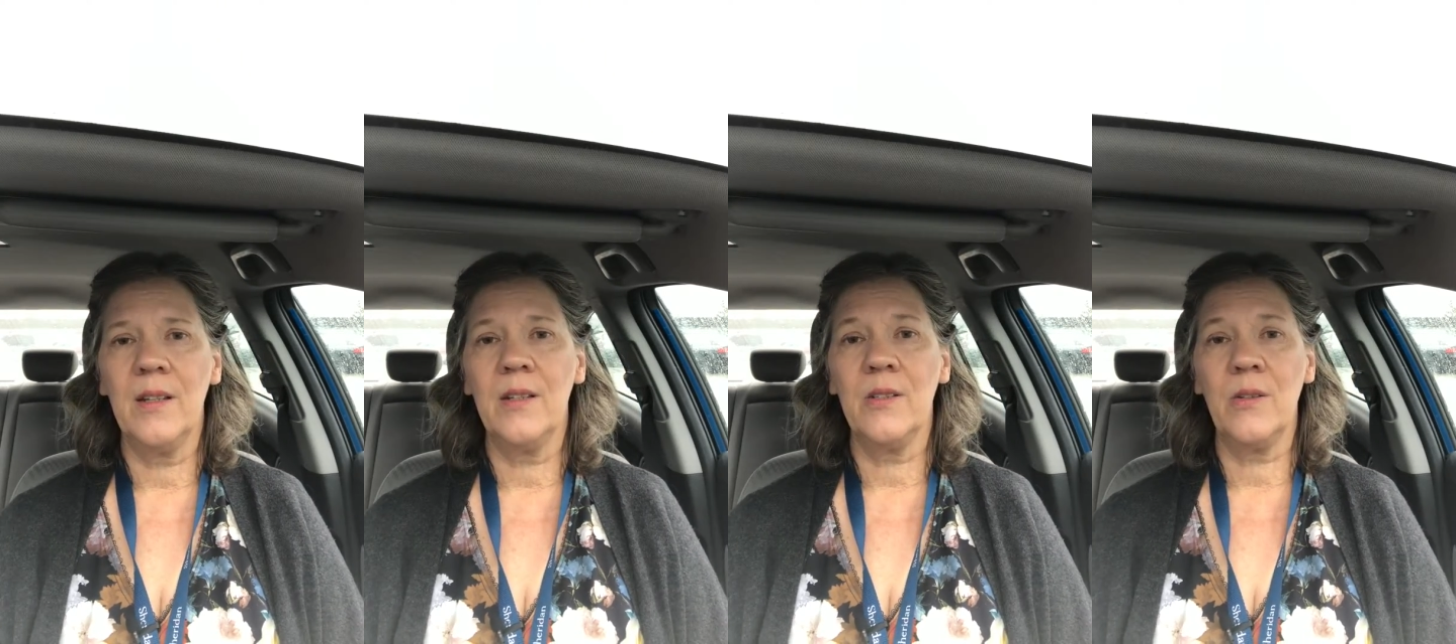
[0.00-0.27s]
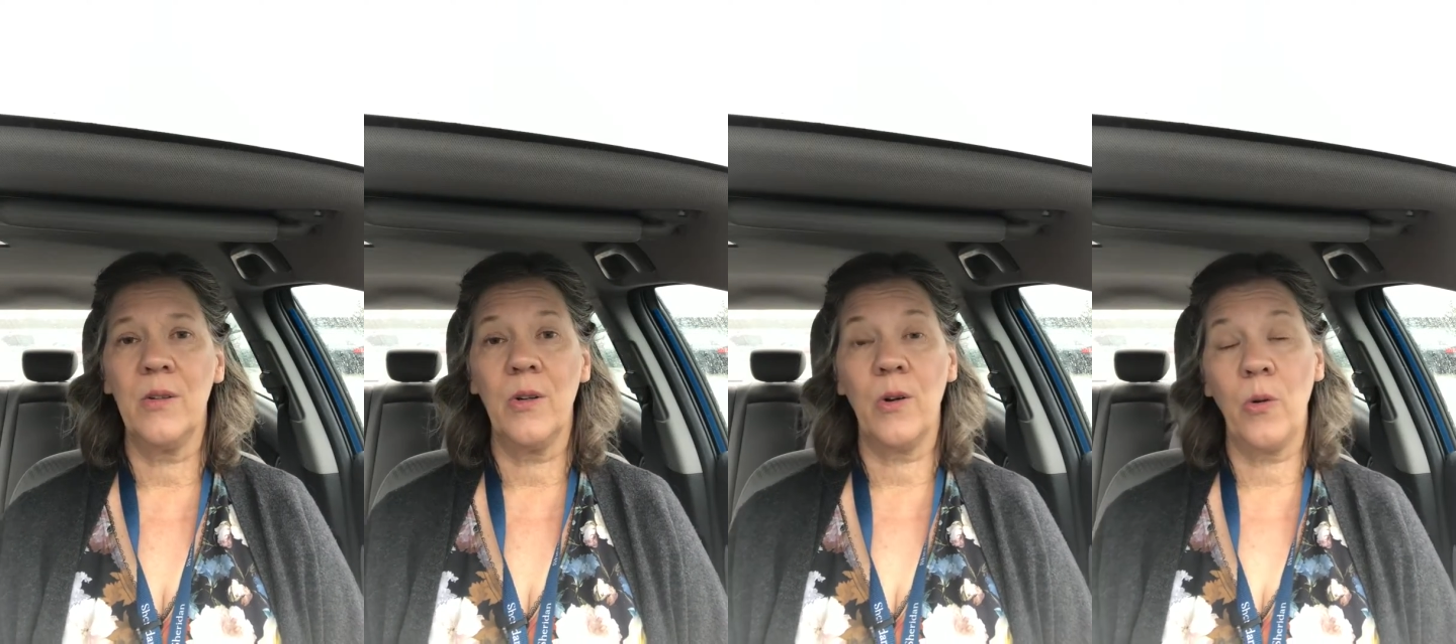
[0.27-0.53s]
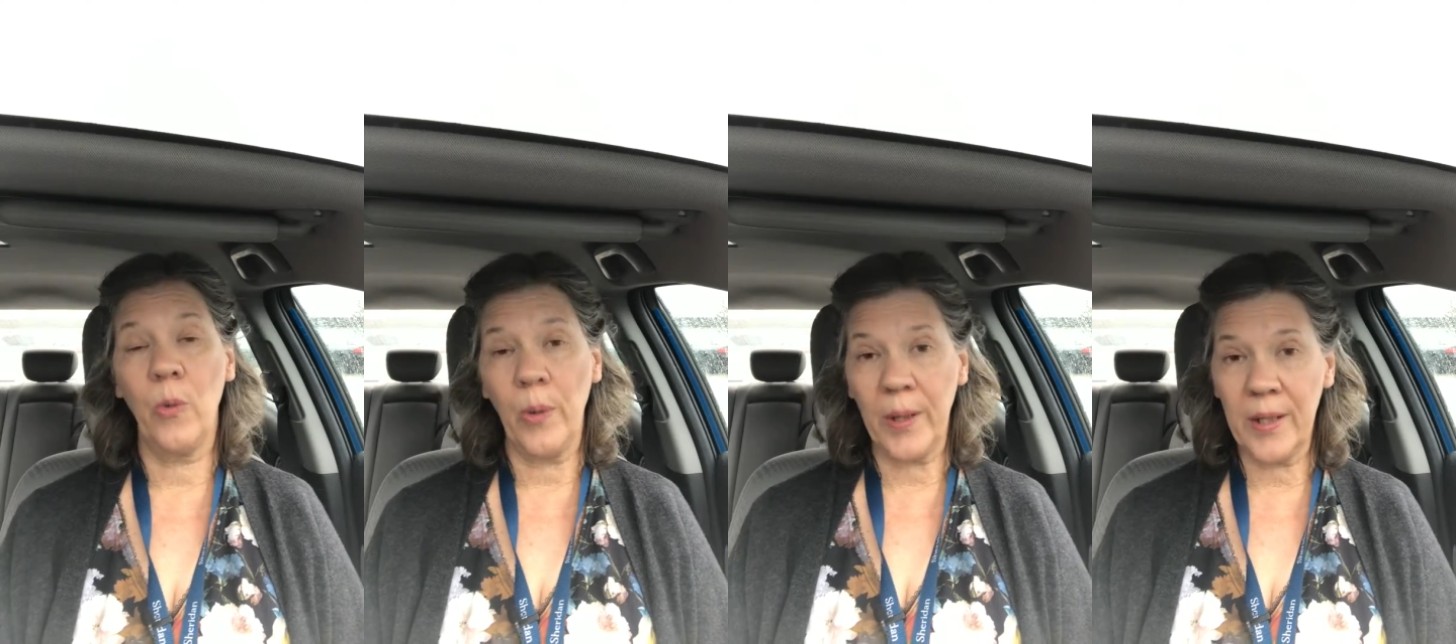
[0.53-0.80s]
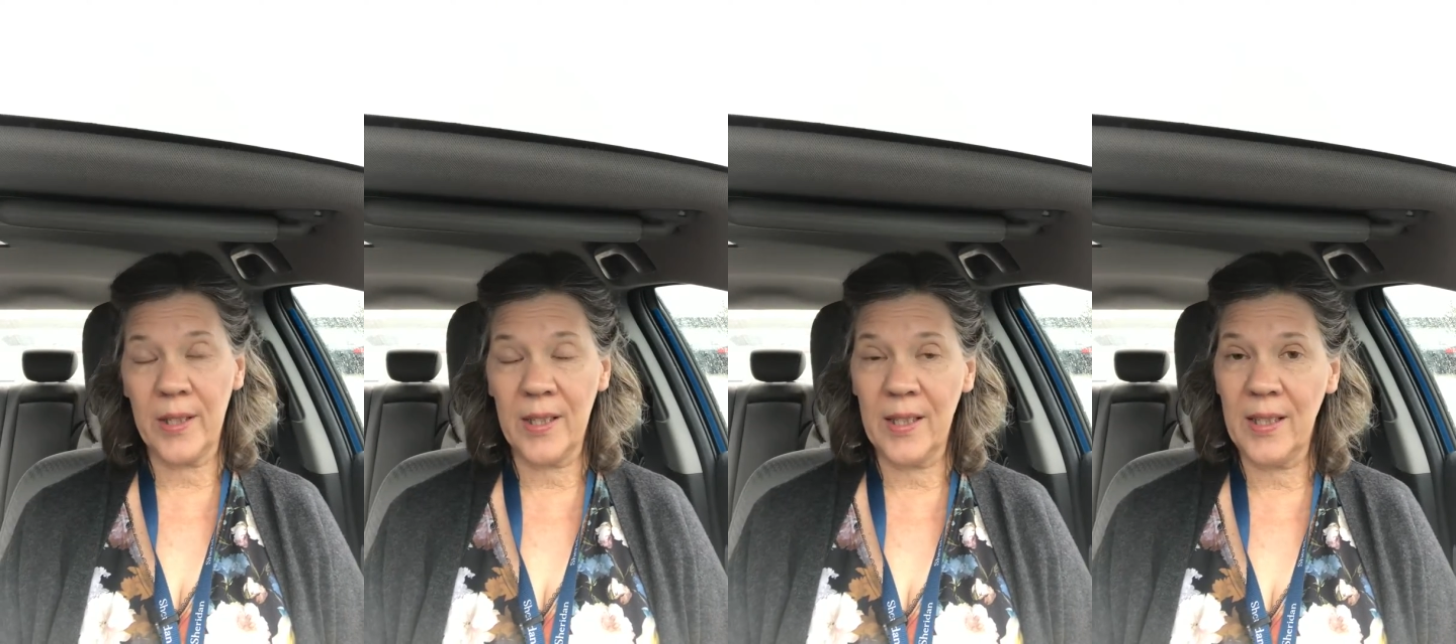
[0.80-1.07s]
So you're
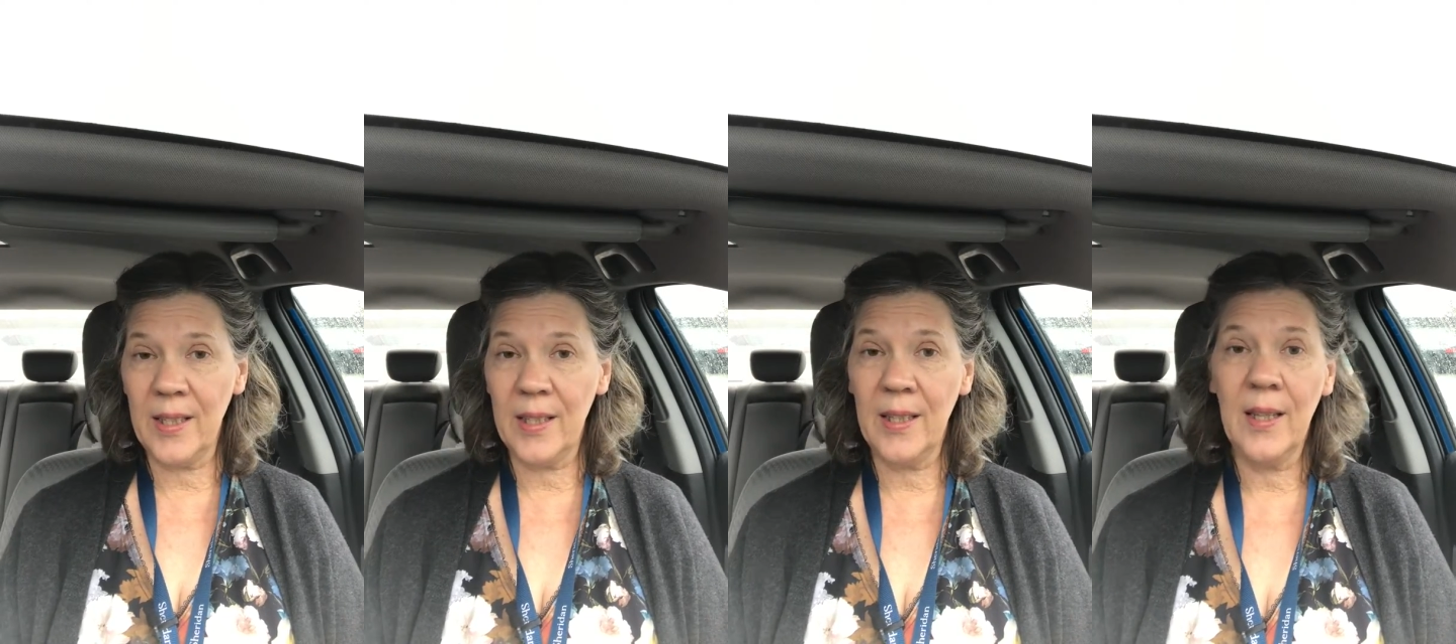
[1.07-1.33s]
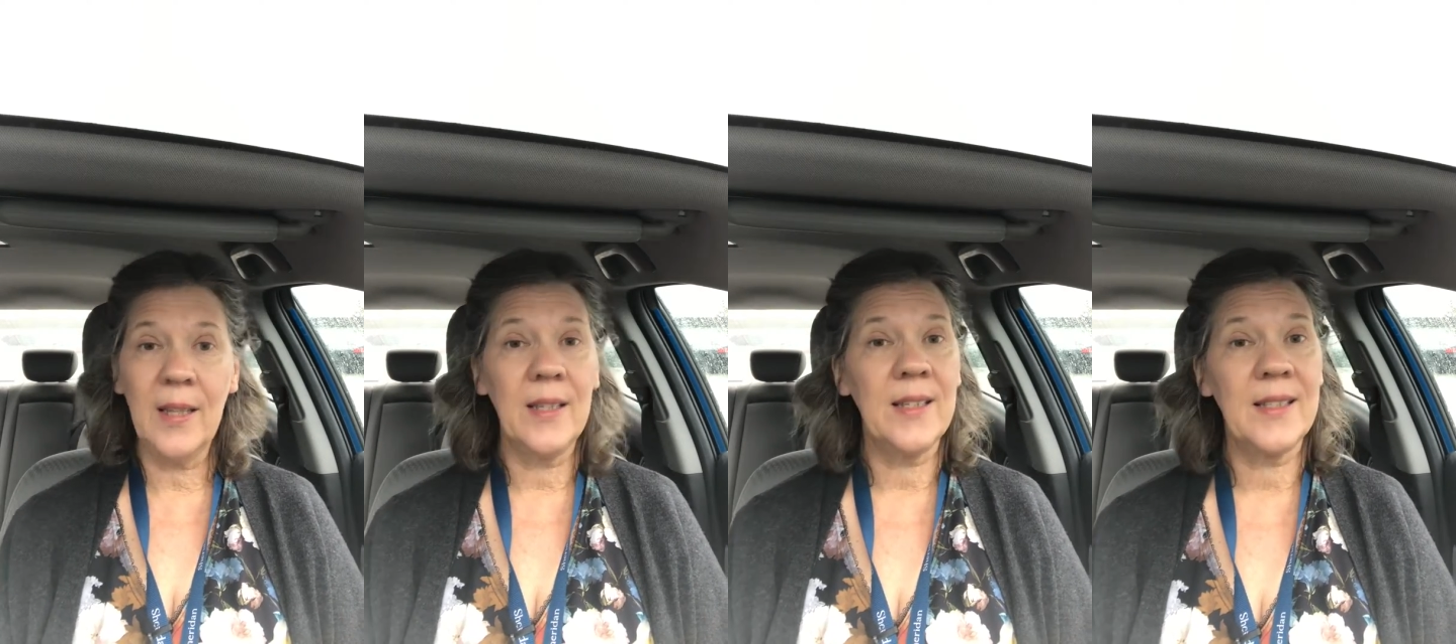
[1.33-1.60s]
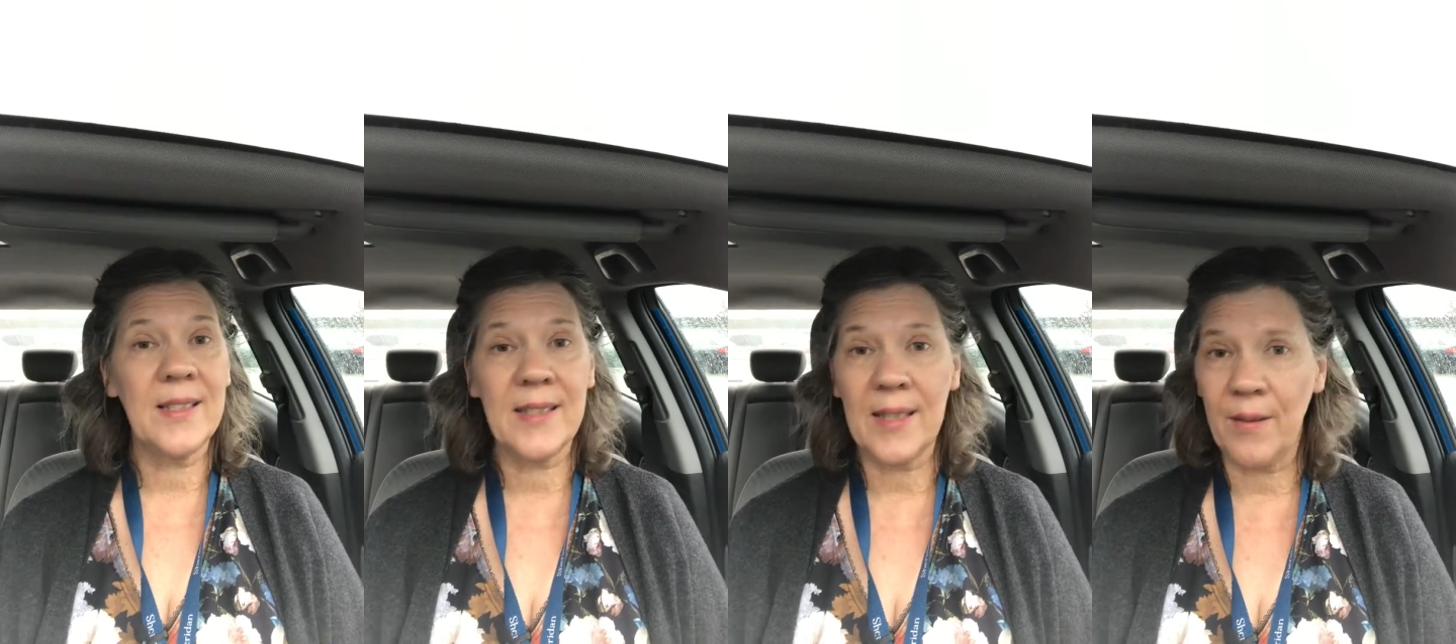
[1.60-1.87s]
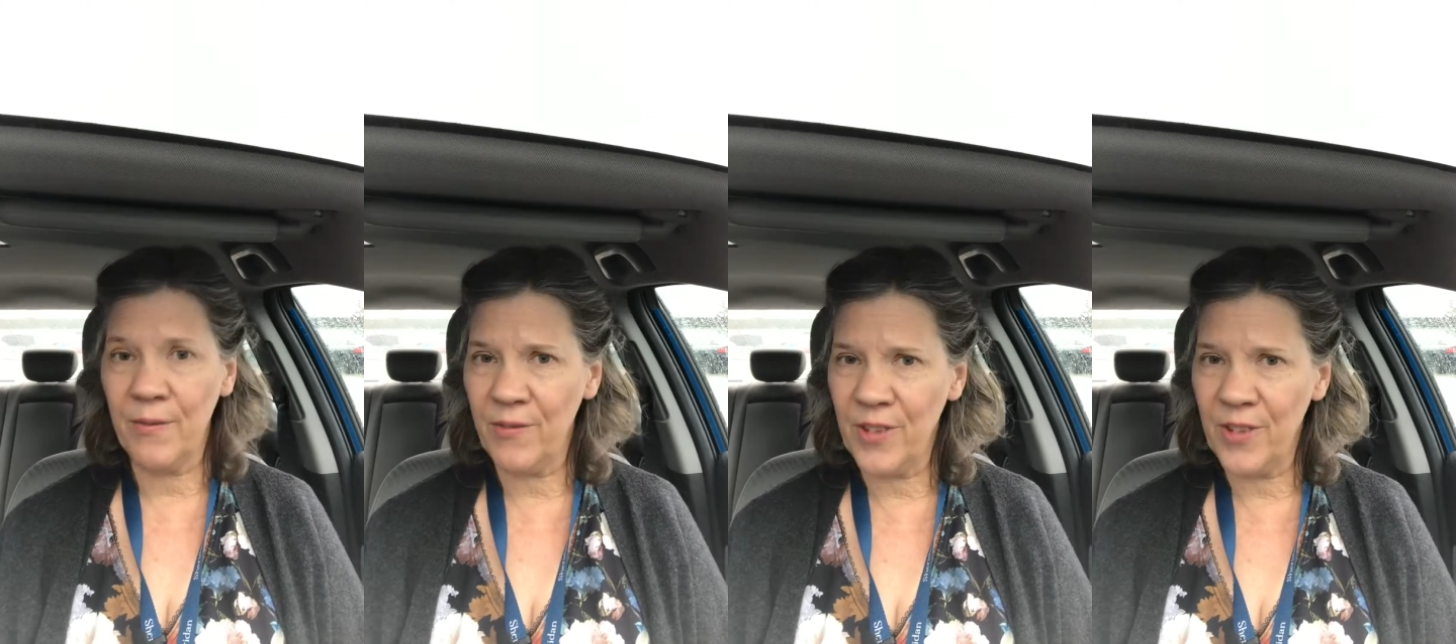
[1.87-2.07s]
going to need some